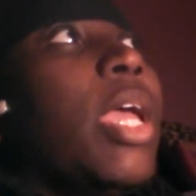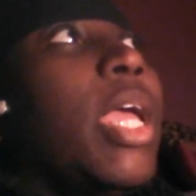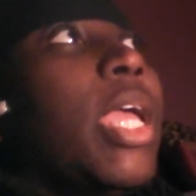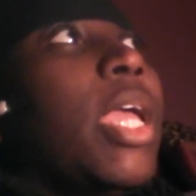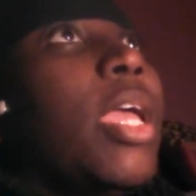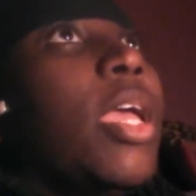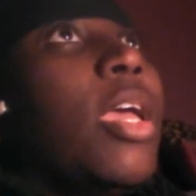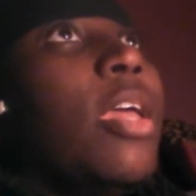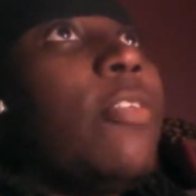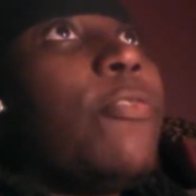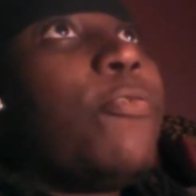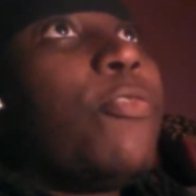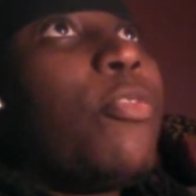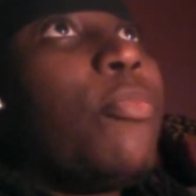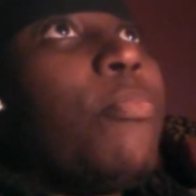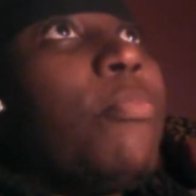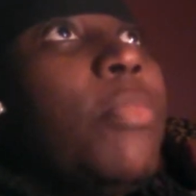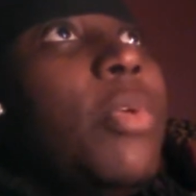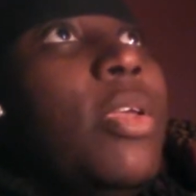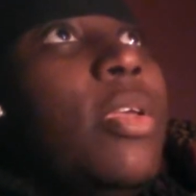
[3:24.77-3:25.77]
And for
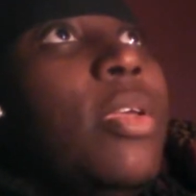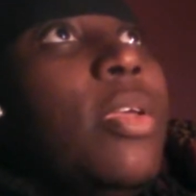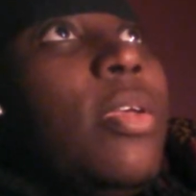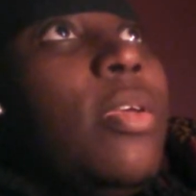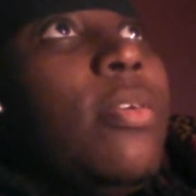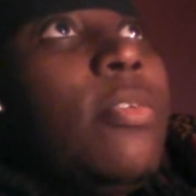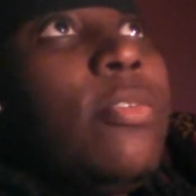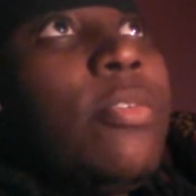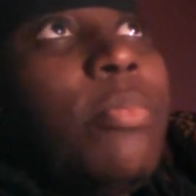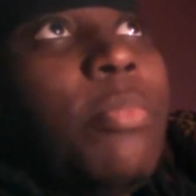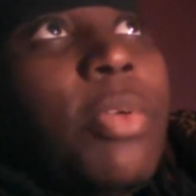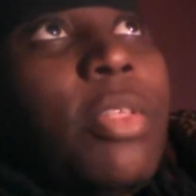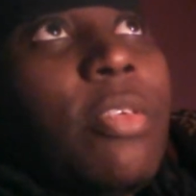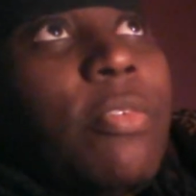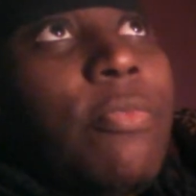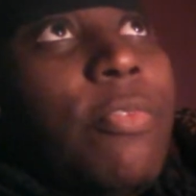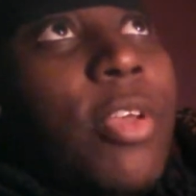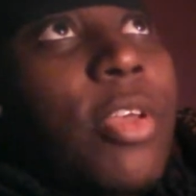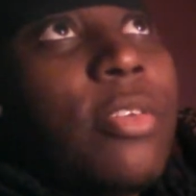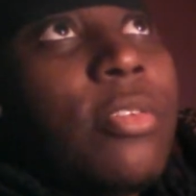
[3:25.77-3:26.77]
me to be the
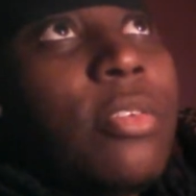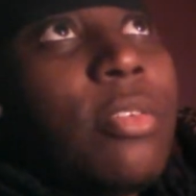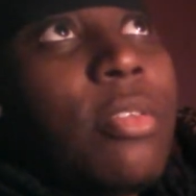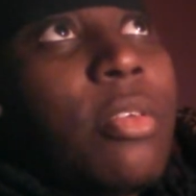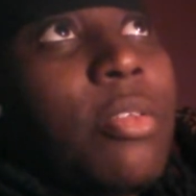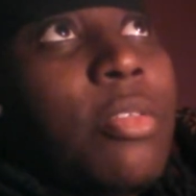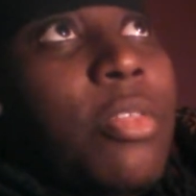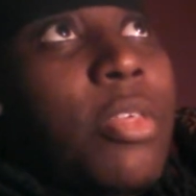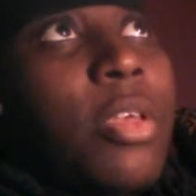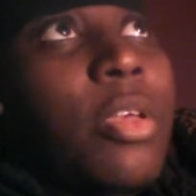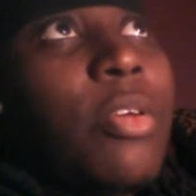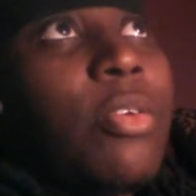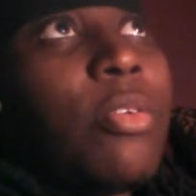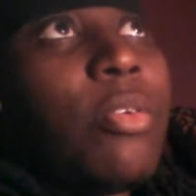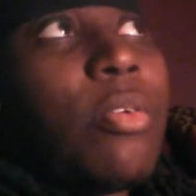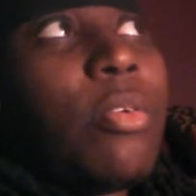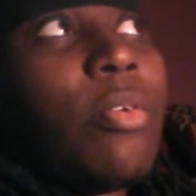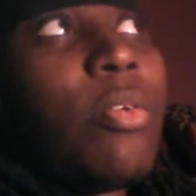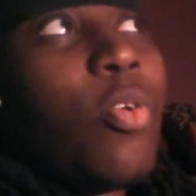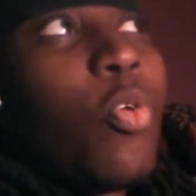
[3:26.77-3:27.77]
face of the
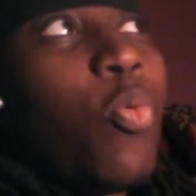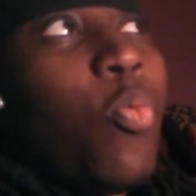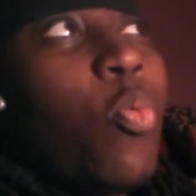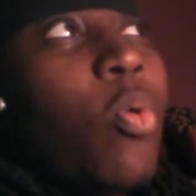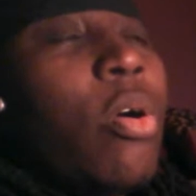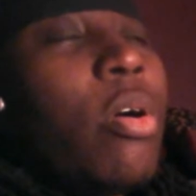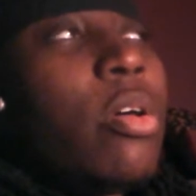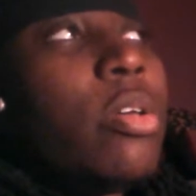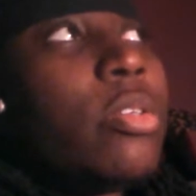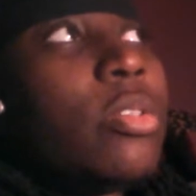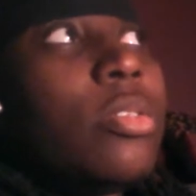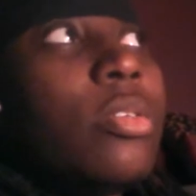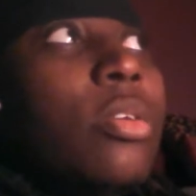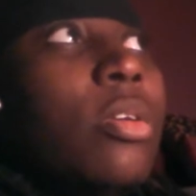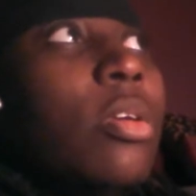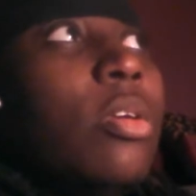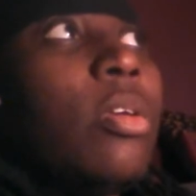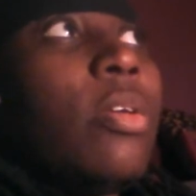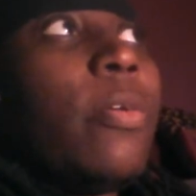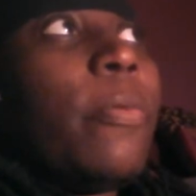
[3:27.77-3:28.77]
theater was
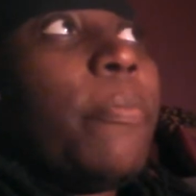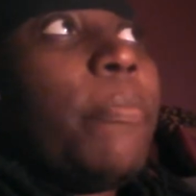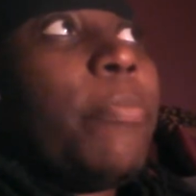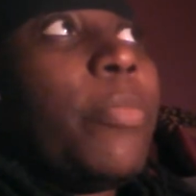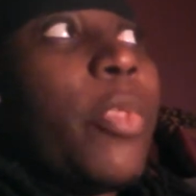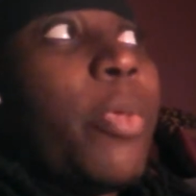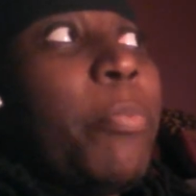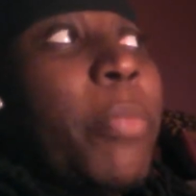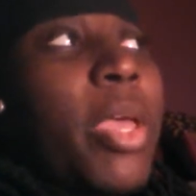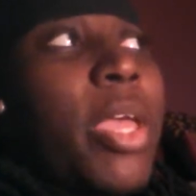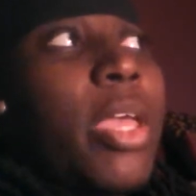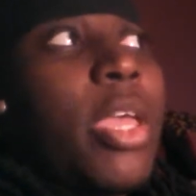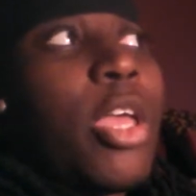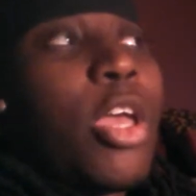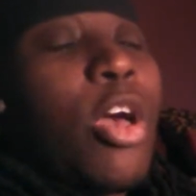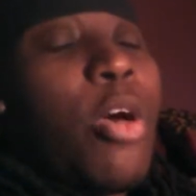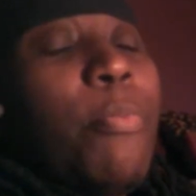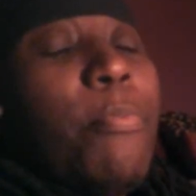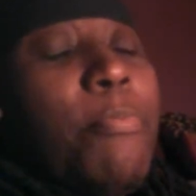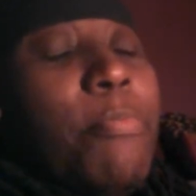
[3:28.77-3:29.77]
making
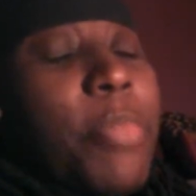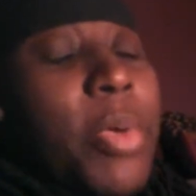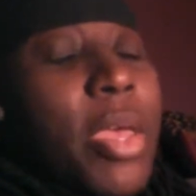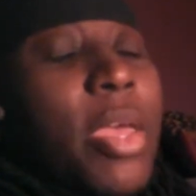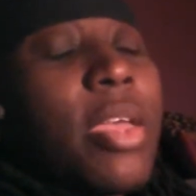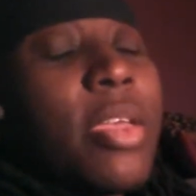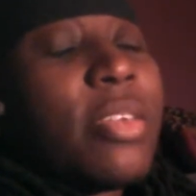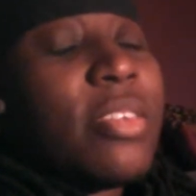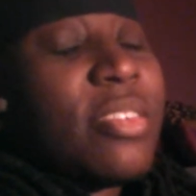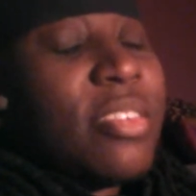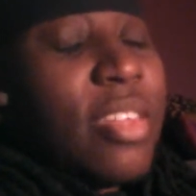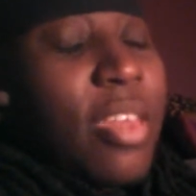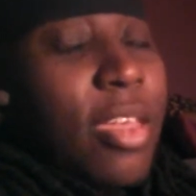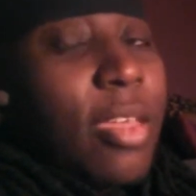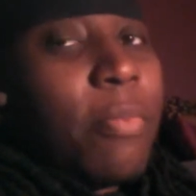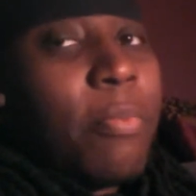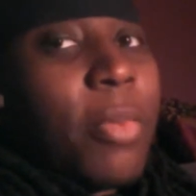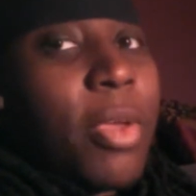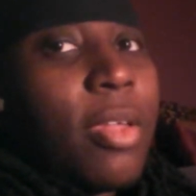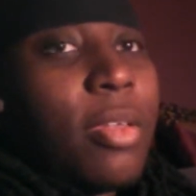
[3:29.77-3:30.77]
a big
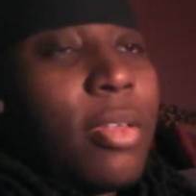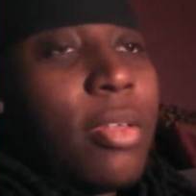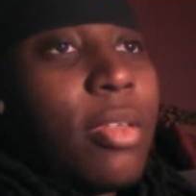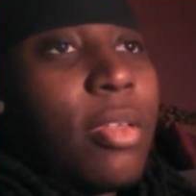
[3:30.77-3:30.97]
statement